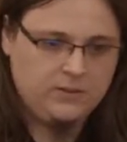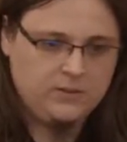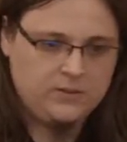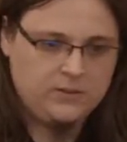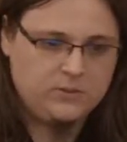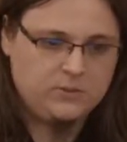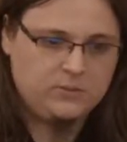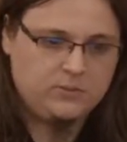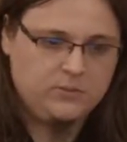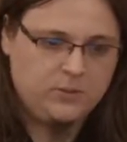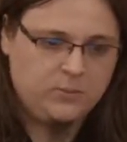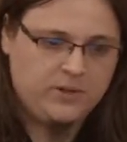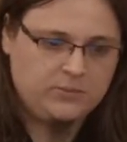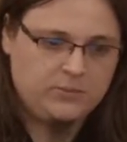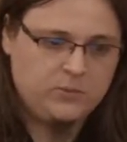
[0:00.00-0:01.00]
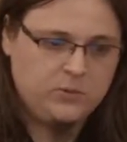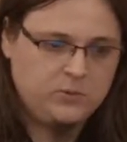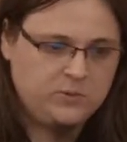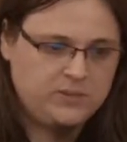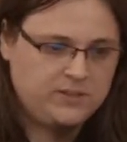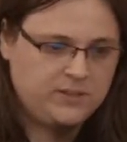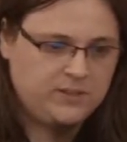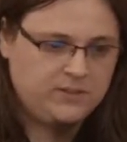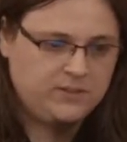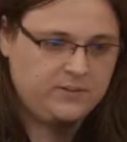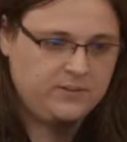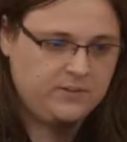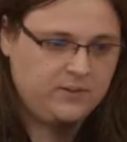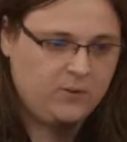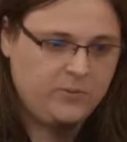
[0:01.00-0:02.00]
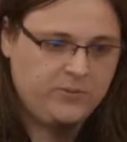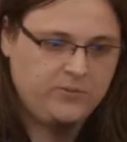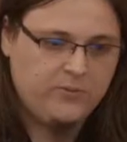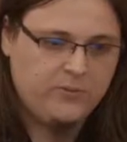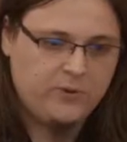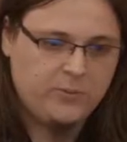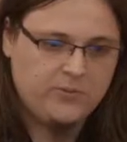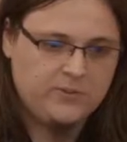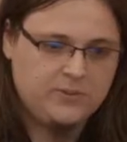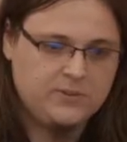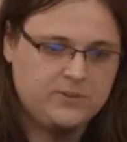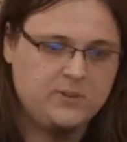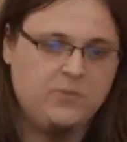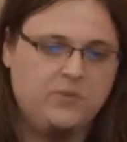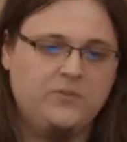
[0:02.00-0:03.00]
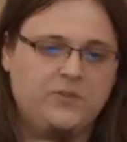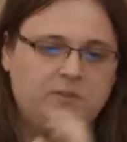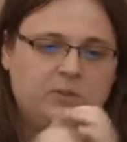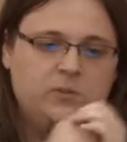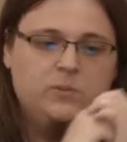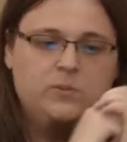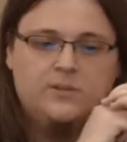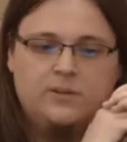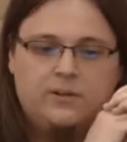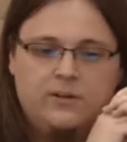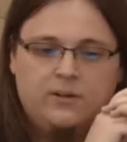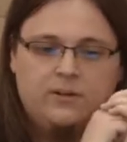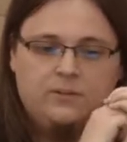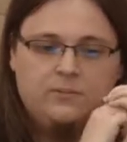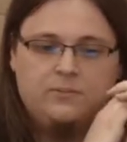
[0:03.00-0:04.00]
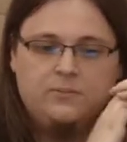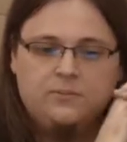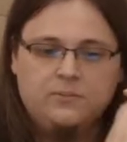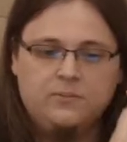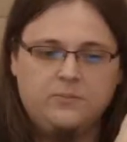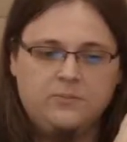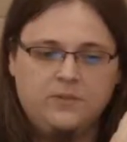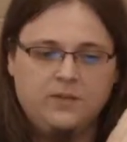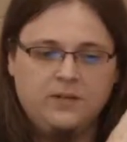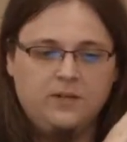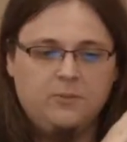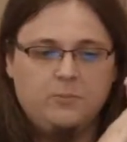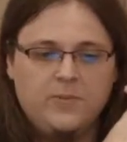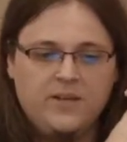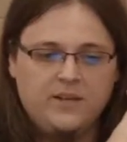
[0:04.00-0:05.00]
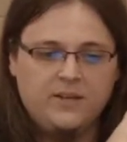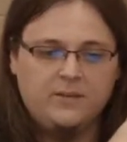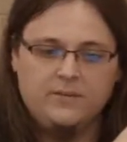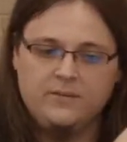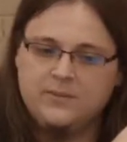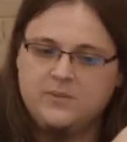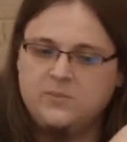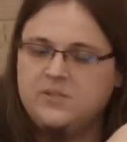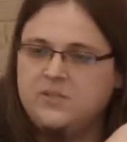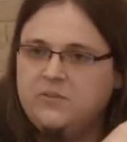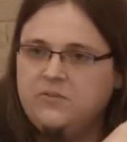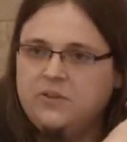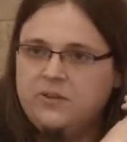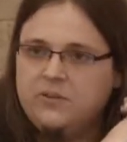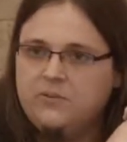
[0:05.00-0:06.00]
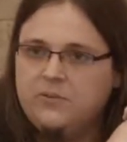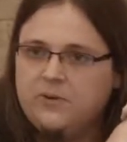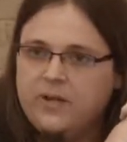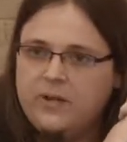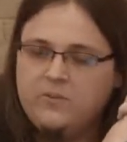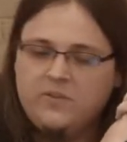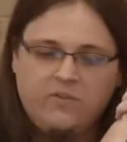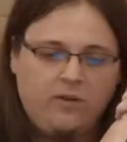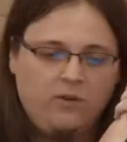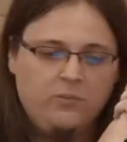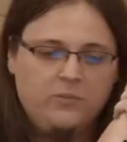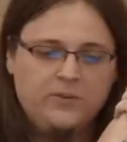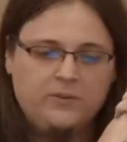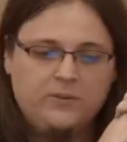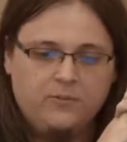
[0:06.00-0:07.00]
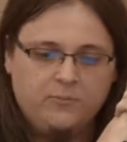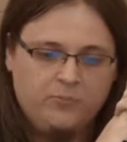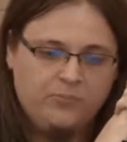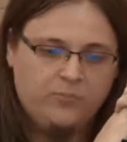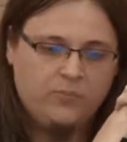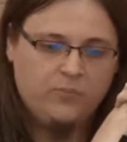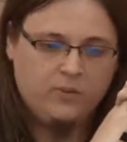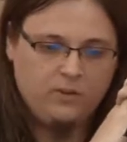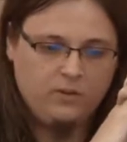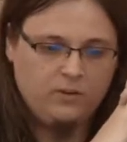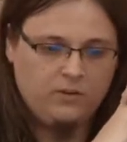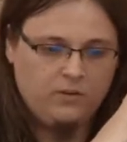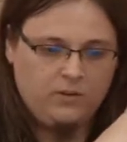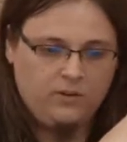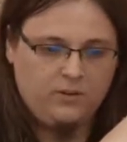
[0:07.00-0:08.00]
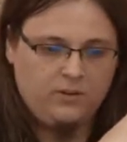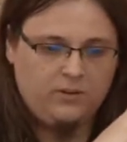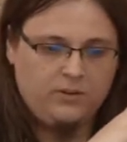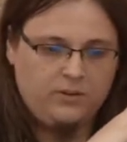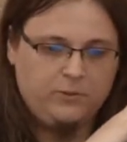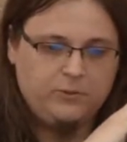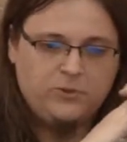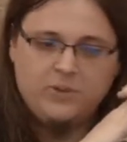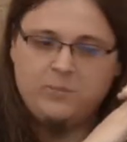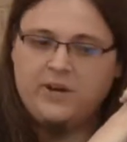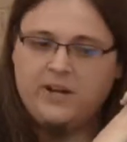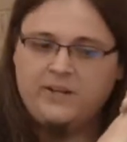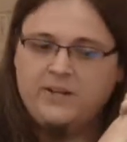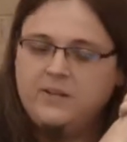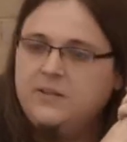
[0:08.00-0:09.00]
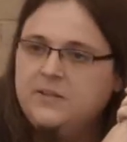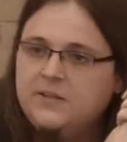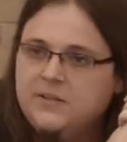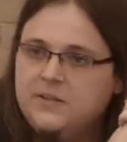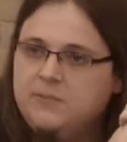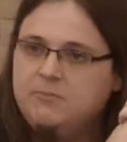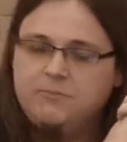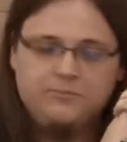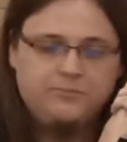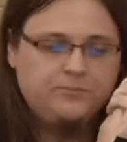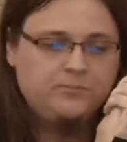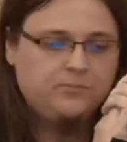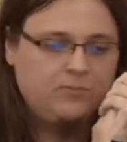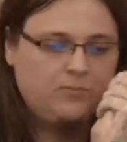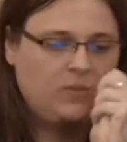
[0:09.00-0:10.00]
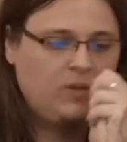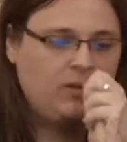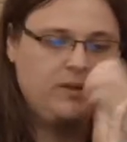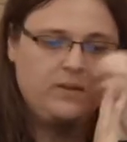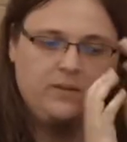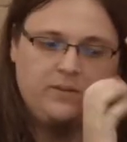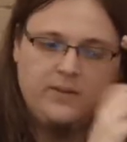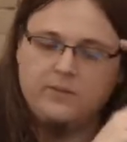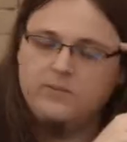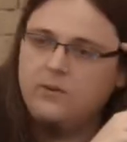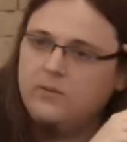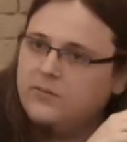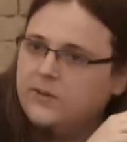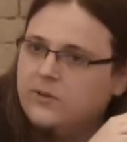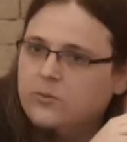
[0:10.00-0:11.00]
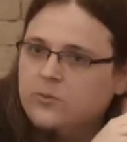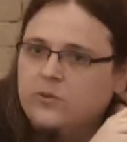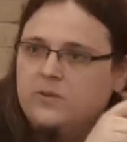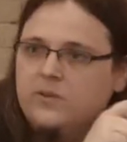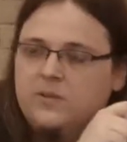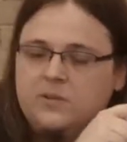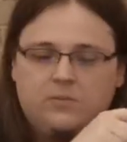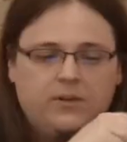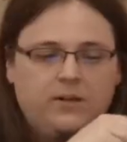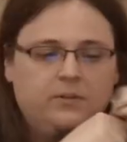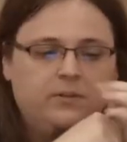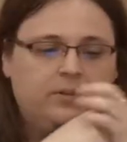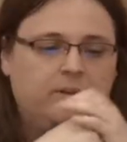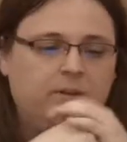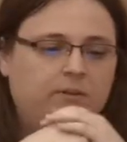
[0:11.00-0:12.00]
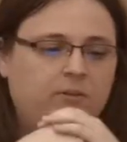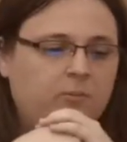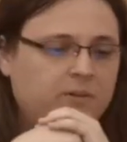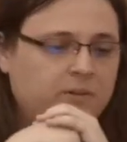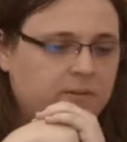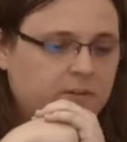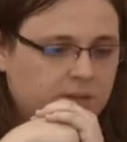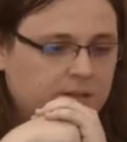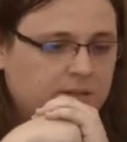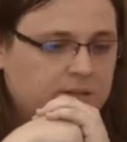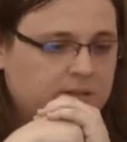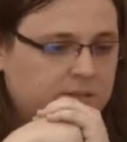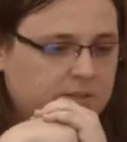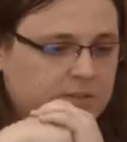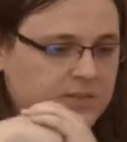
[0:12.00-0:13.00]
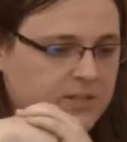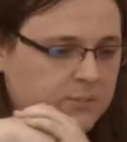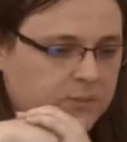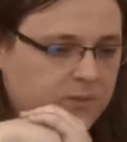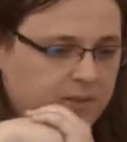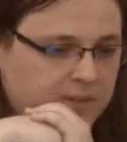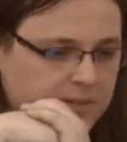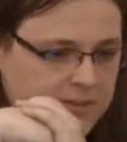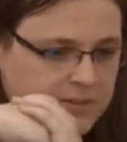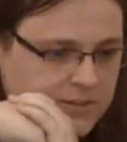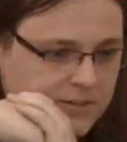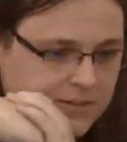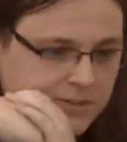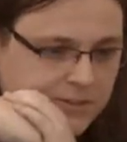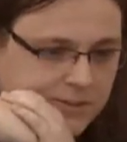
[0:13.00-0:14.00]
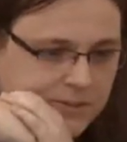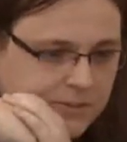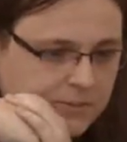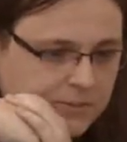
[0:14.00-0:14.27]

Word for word: So about tools and uh, open formats, some of these tools are made specifically for game development, uh, usually by the indie scene, and they involve their community as well in development. Such example is the